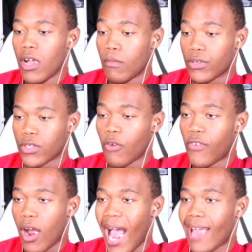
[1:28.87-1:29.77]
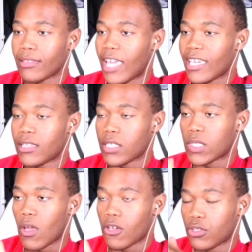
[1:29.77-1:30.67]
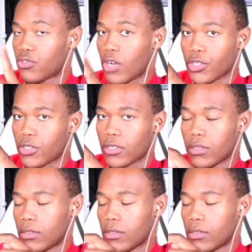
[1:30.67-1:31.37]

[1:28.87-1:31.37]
But so far, I like the song structure.